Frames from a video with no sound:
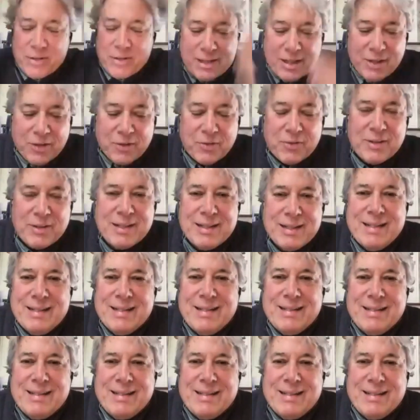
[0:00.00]
So
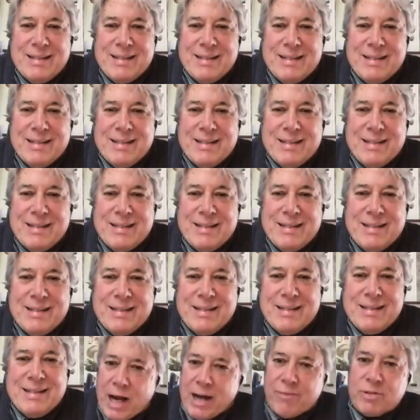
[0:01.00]
you're
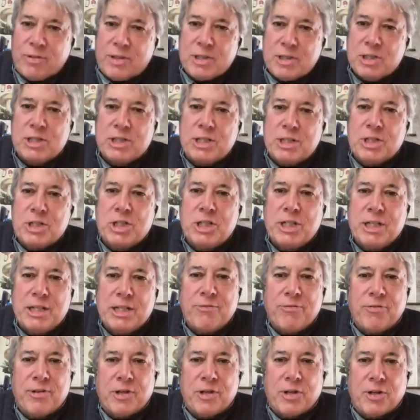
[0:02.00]
our no, novelist you're... in
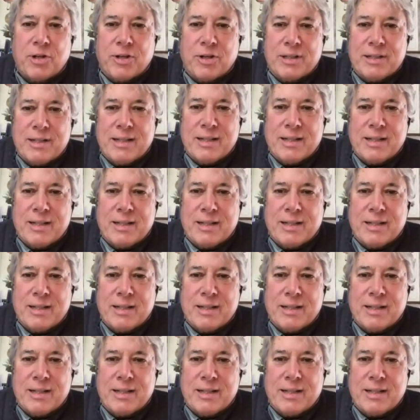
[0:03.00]
chief here